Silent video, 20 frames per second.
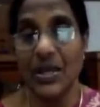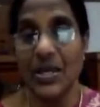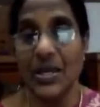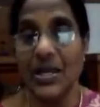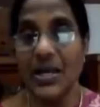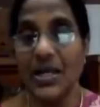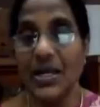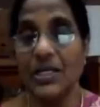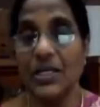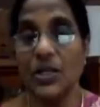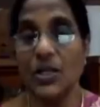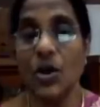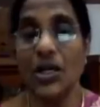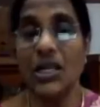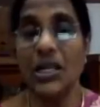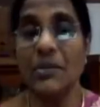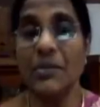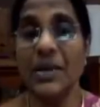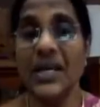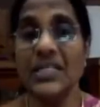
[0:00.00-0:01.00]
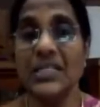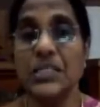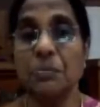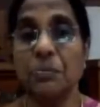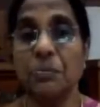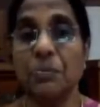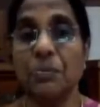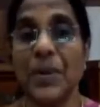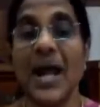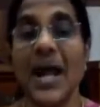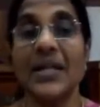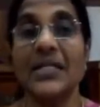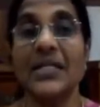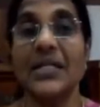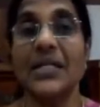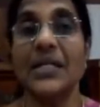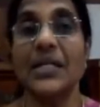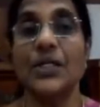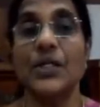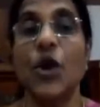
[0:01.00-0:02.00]
It only means
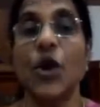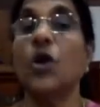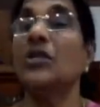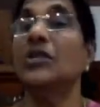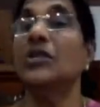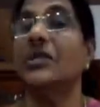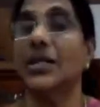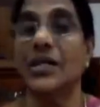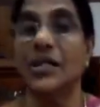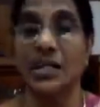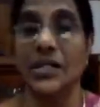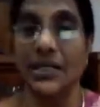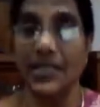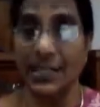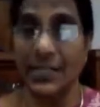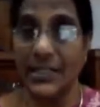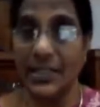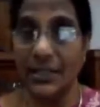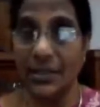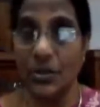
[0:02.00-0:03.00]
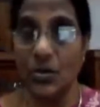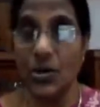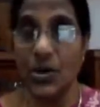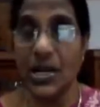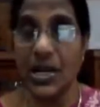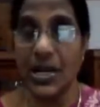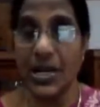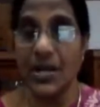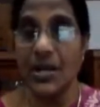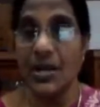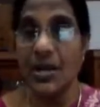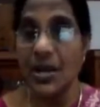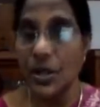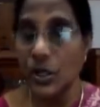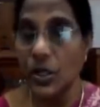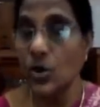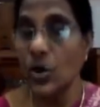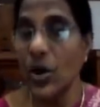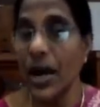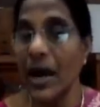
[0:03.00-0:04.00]
practical, not theoretical. Okay,
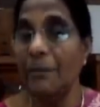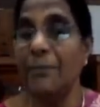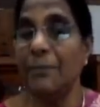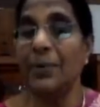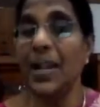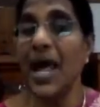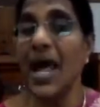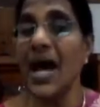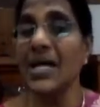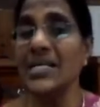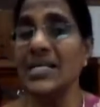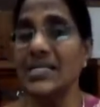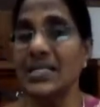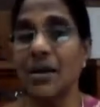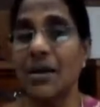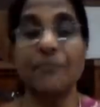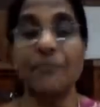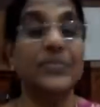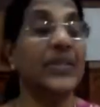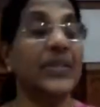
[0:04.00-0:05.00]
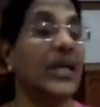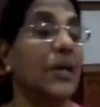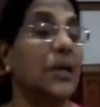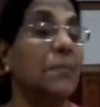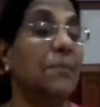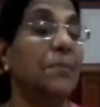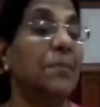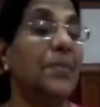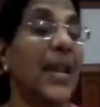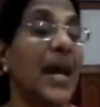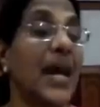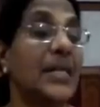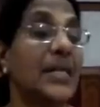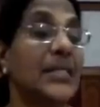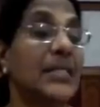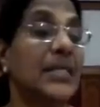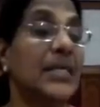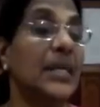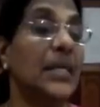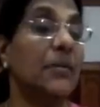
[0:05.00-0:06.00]
you apply something
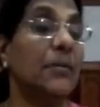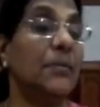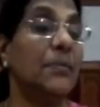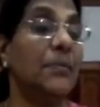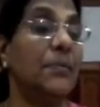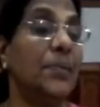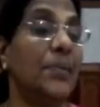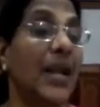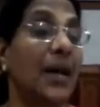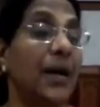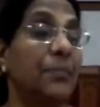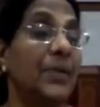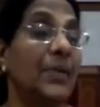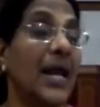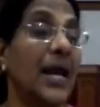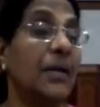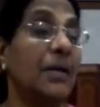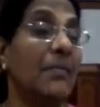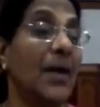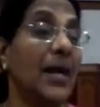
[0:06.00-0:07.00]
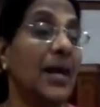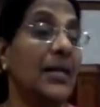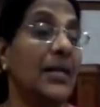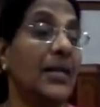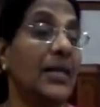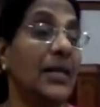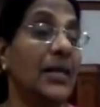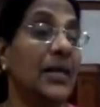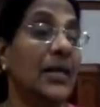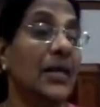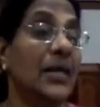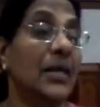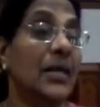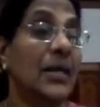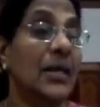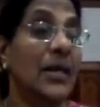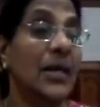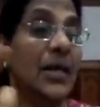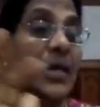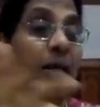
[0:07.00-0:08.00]
practical, pragmatic.
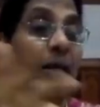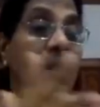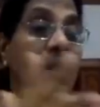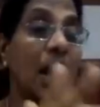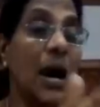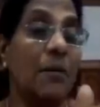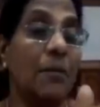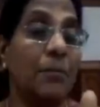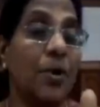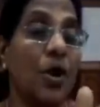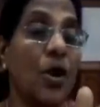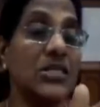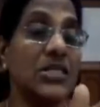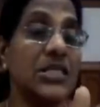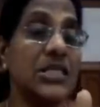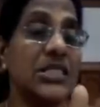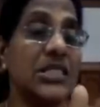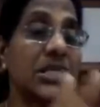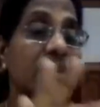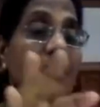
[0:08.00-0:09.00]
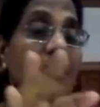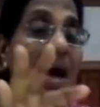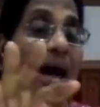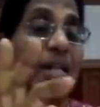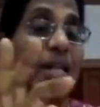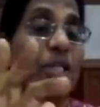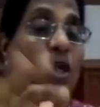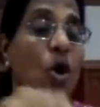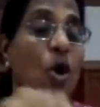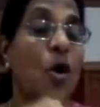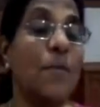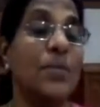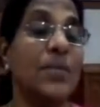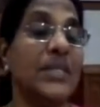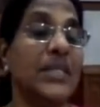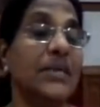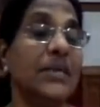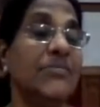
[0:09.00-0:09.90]
Yeah, positive and normative